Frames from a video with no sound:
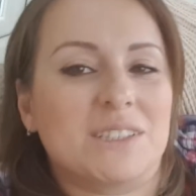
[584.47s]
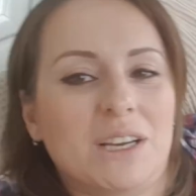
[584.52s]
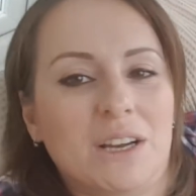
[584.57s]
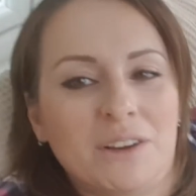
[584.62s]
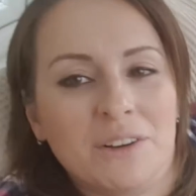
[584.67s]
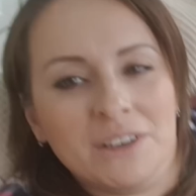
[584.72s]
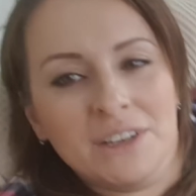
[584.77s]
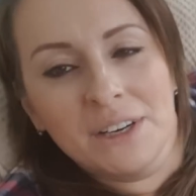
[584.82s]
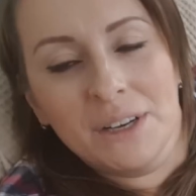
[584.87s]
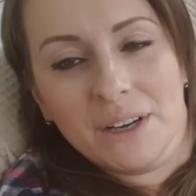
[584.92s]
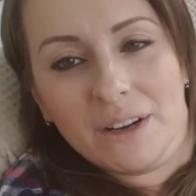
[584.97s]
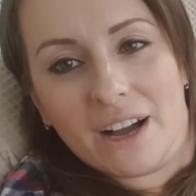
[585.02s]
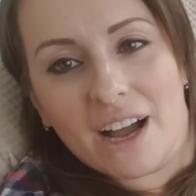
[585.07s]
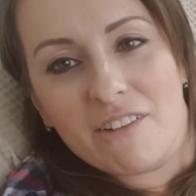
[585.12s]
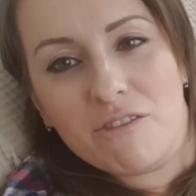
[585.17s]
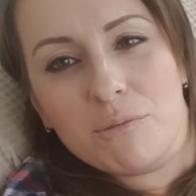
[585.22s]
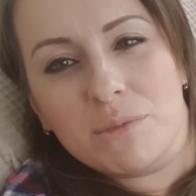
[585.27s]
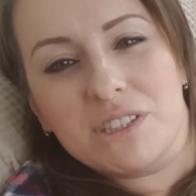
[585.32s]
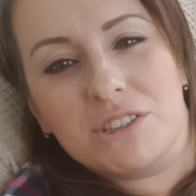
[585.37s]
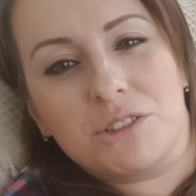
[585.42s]
so I
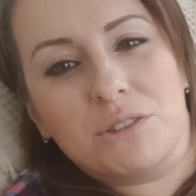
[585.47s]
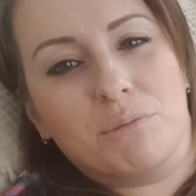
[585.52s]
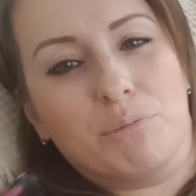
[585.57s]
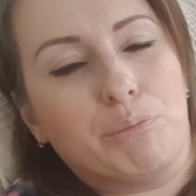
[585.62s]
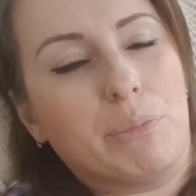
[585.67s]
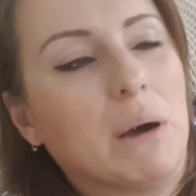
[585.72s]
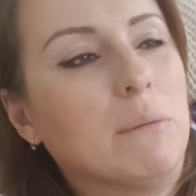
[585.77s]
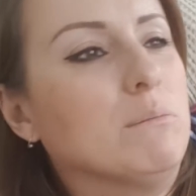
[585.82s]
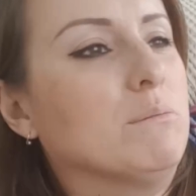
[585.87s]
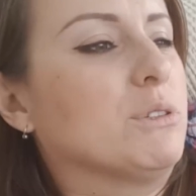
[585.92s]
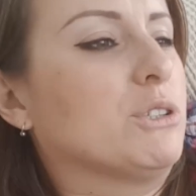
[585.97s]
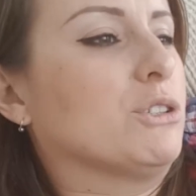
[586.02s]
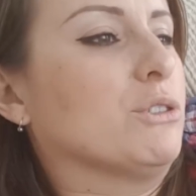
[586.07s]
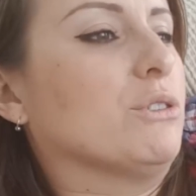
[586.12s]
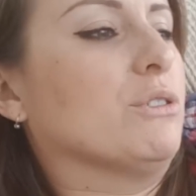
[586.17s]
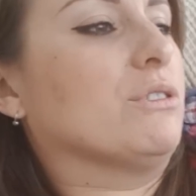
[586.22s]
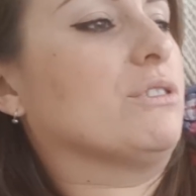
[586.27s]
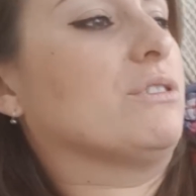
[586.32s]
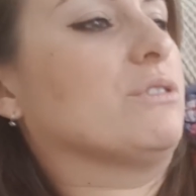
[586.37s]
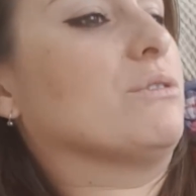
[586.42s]
haven't been doing bump
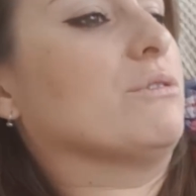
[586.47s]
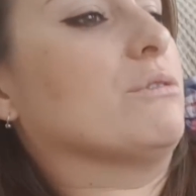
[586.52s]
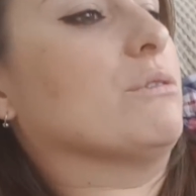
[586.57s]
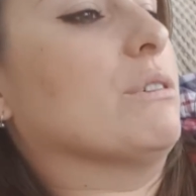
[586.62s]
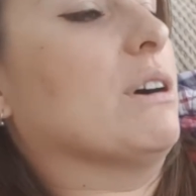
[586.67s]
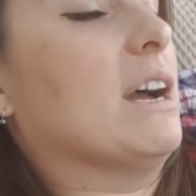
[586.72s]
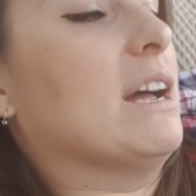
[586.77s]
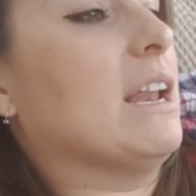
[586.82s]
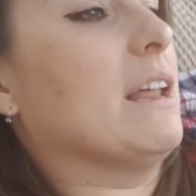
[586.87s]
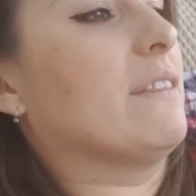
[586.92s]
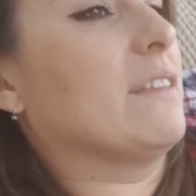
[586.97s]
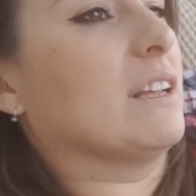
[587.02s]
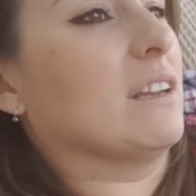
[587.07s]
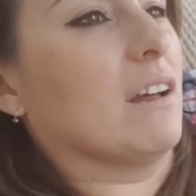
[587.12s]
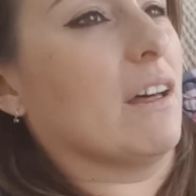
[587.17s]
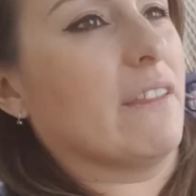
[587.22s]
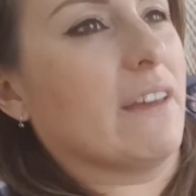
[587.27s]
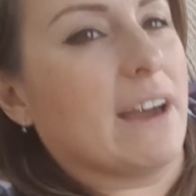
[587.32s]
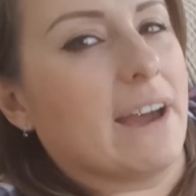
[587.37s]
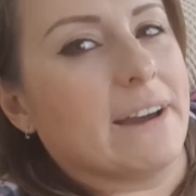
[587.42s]
shots or anything
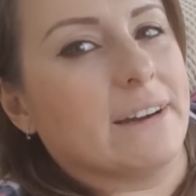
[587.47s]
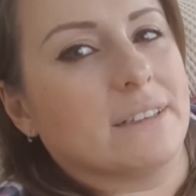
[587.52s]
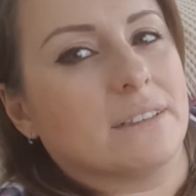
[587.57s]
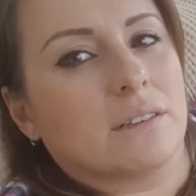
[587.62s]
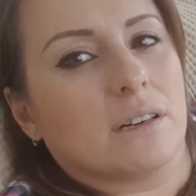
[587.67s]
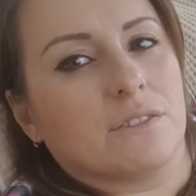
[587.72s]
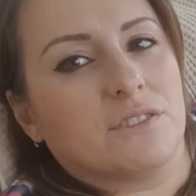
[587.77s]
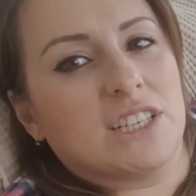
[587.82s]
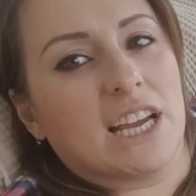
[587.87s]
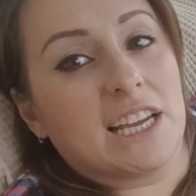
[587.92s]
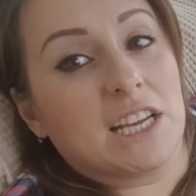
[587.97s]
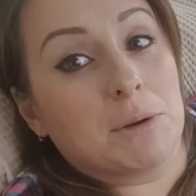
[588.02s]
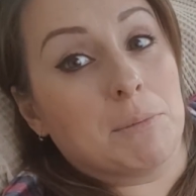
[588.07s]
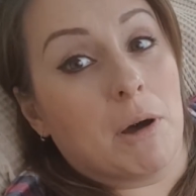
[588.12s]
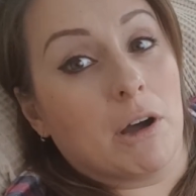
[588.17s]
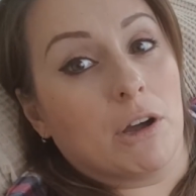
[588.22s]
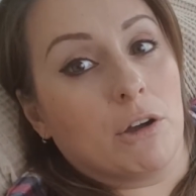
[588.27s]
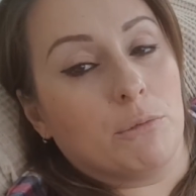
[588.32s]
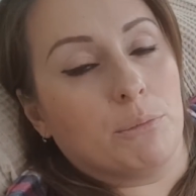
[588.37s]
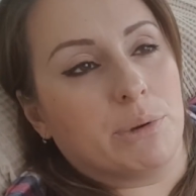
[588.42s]
like that. I've taken
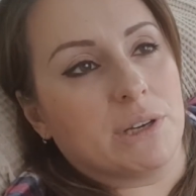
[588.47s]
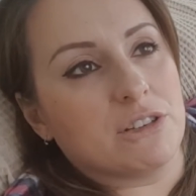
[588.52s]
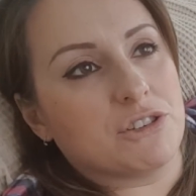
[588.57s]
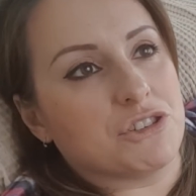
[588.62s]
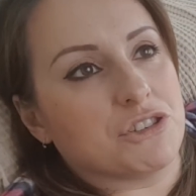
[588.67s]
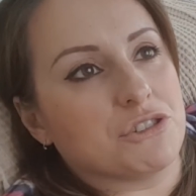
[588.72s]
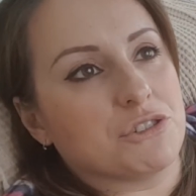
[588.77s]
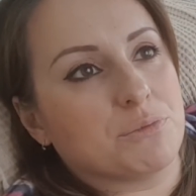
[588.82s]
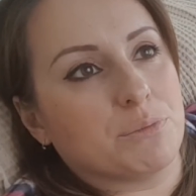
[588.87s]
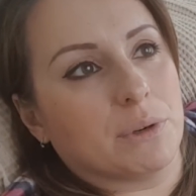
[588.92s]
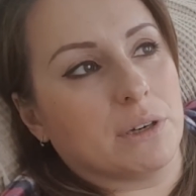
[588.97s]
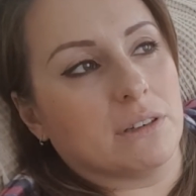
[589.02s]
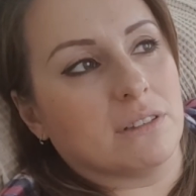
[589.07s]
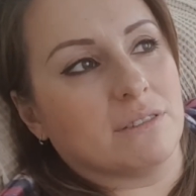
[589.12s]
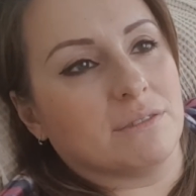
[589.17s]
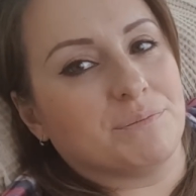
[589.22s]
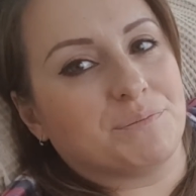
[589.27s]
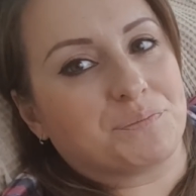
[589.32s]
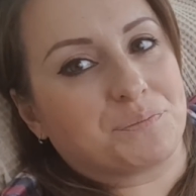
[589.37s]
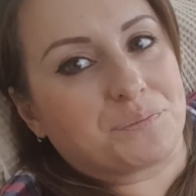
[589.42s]
my own pictures,
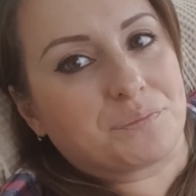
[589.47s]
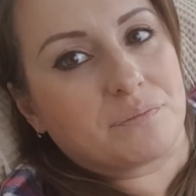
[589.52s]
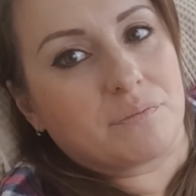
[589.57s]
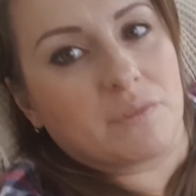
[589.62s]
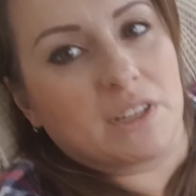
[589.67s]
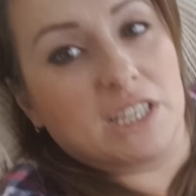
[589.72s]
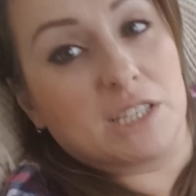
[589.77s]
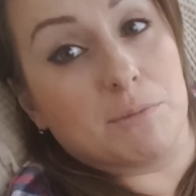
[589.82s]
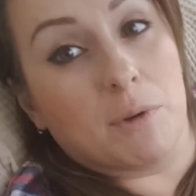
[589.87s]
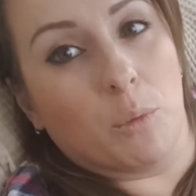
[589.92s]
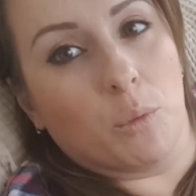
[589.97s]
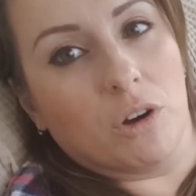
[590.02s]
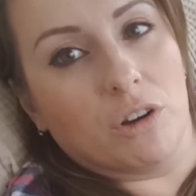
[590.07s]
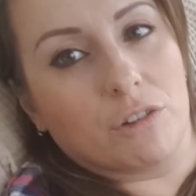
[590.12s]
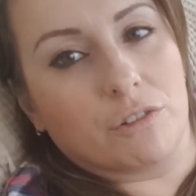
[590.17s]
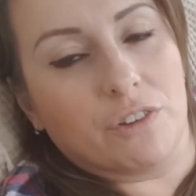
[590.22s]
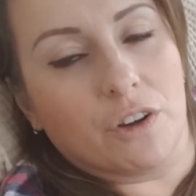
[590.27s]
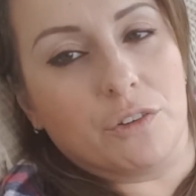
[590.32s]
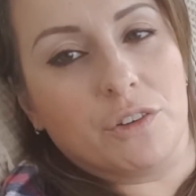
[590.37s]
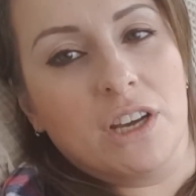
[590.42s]
but that's my
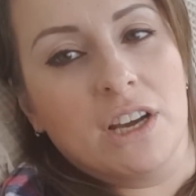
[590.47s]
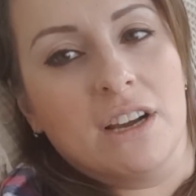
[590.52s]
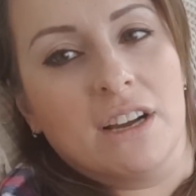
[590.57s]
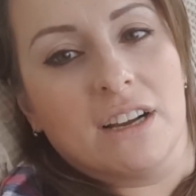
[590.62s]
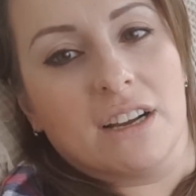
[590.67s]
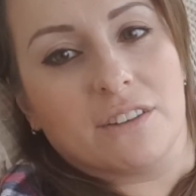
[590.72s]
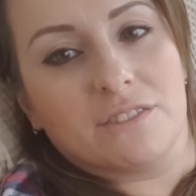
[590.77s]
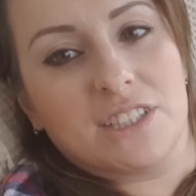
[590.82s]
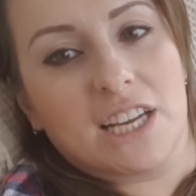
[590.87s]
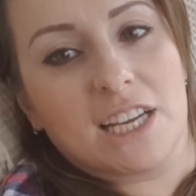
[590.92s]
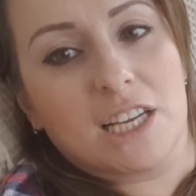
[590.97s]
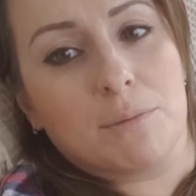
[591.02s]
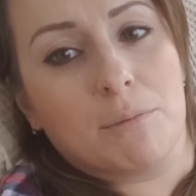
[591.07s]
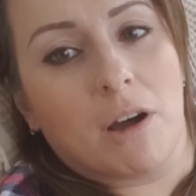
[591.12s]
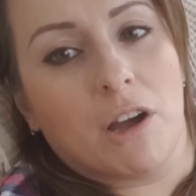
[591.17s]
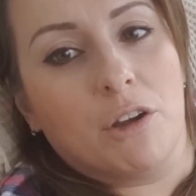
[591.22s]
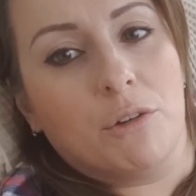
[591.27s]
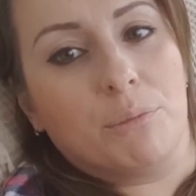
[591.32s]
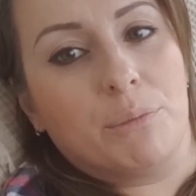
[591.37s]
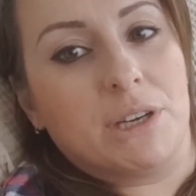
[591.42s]
work phone. I've taken
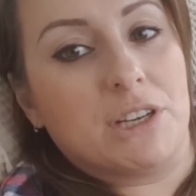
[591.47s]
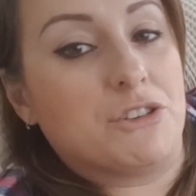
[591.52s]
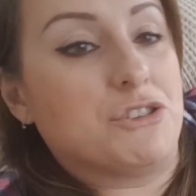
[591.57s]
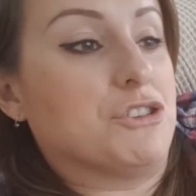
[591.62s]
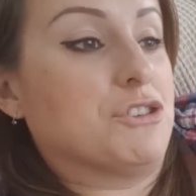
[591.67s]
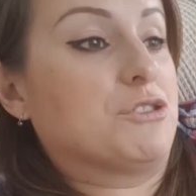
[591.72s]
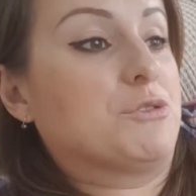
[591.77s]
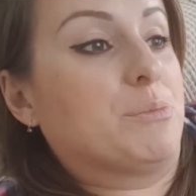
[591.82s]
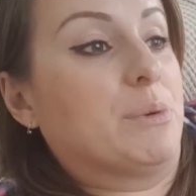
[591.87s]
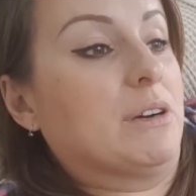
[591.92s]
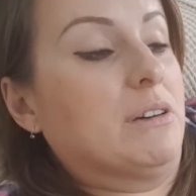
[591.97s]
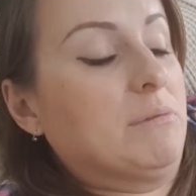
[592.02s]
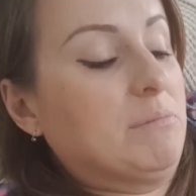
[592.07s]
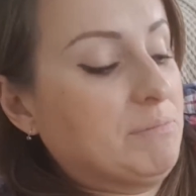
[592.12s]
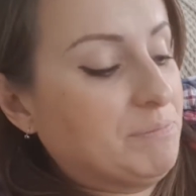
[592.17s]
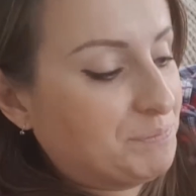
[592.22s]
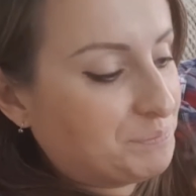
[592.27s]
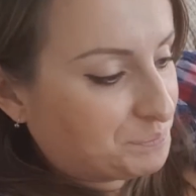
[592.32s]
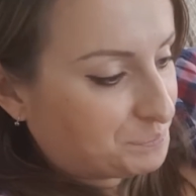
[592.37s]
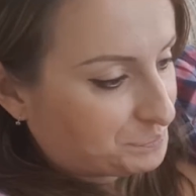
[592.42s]
my own pictures, but
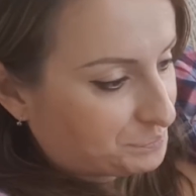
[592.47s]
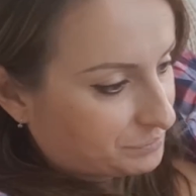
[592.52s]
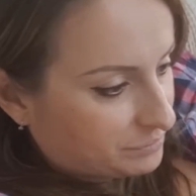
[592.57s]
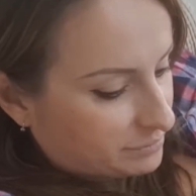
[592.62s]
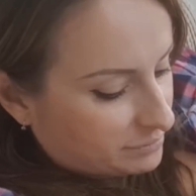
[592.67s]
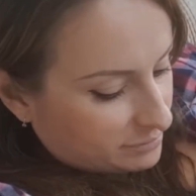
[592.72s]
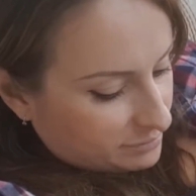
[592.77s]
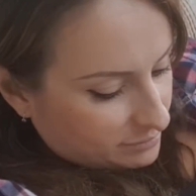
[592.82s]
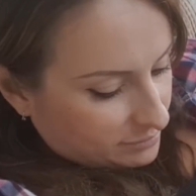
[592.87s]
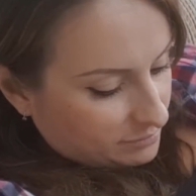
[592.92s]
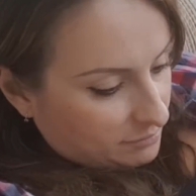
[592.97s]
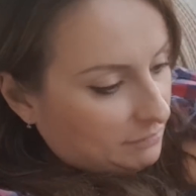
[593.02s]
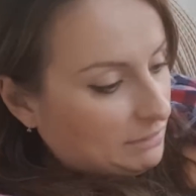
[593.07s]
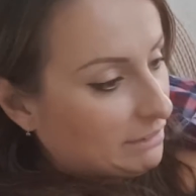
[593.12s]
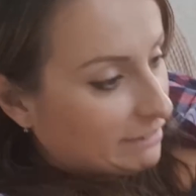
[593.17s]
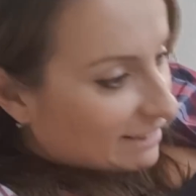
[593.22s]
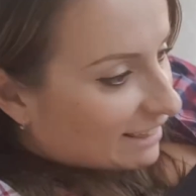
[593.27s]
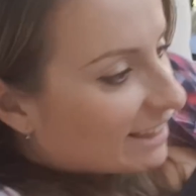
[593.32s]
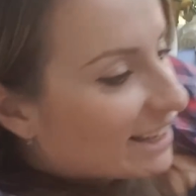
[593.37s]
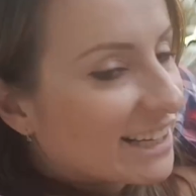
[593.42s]

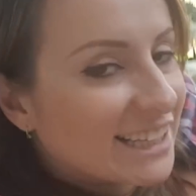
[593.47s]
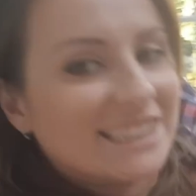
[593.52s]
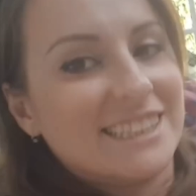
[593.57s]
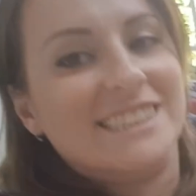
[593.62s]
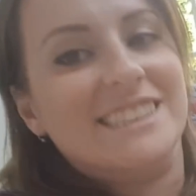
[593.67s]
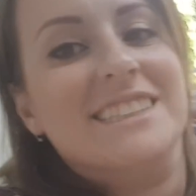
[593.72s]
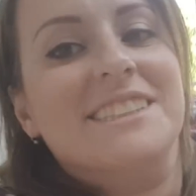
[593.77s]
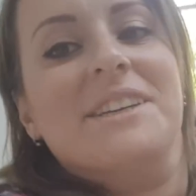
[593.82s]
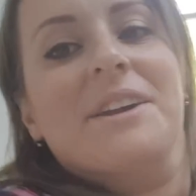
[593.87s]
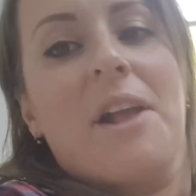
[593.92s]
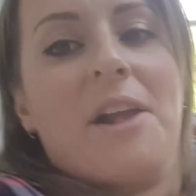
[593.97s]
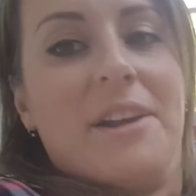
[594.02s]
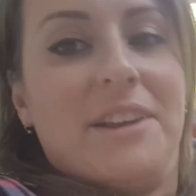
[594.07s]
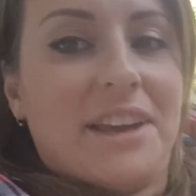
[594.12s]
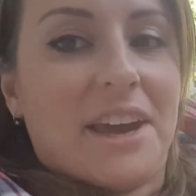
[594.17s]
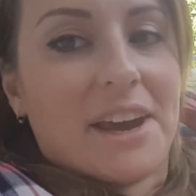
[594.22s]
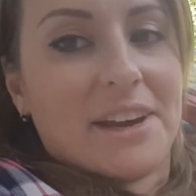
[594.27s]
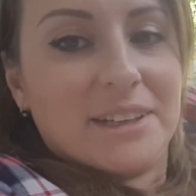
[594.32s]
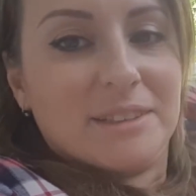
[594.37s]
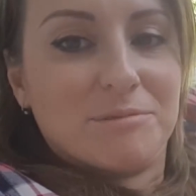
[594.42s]
I'm
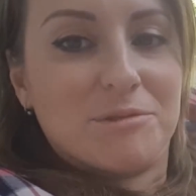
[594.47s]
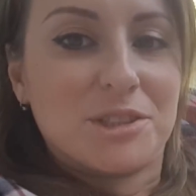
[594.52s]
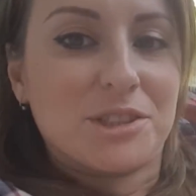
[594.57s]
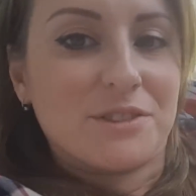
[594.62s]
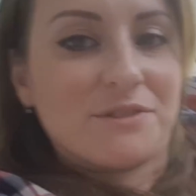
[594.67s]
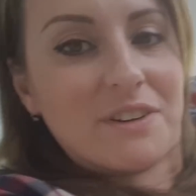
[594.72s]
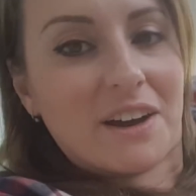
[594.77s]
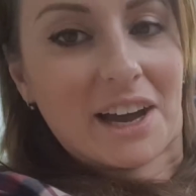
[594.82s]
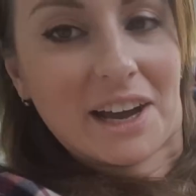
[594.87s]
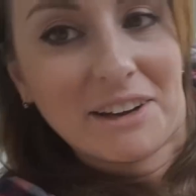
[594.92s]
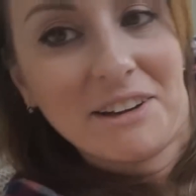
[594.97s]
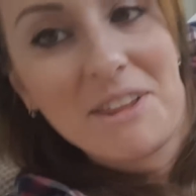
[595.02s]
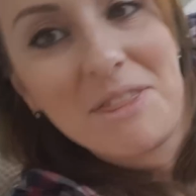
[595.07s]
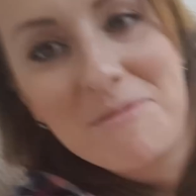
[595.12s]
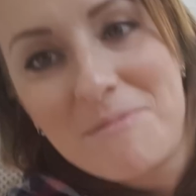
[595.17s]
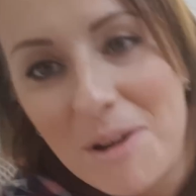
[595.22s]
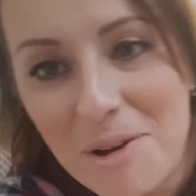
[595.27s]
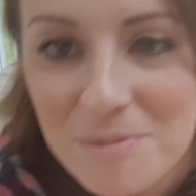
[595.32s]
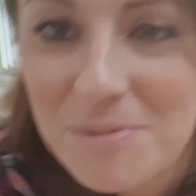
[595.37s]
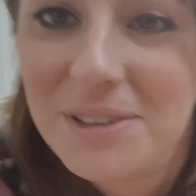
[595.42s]
just fat at
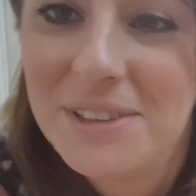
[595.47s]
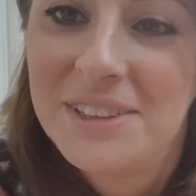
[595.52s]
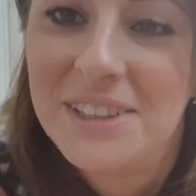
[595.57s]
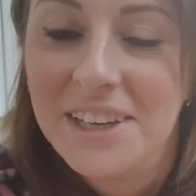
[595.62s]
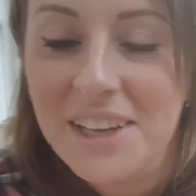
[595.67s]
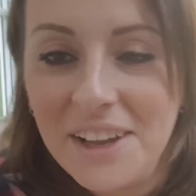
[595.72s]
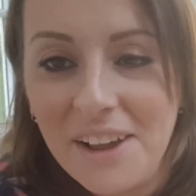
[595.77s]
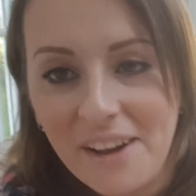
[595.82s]
the moment.